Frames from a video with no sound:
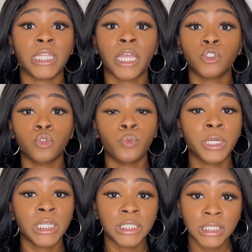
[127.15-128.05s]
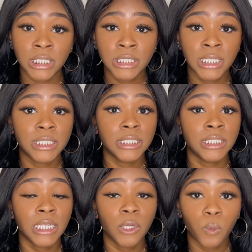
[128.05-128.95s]
like super consistent and
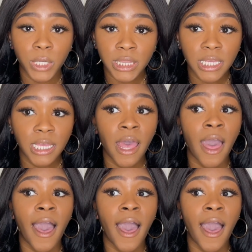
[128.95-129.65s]
sticking with it.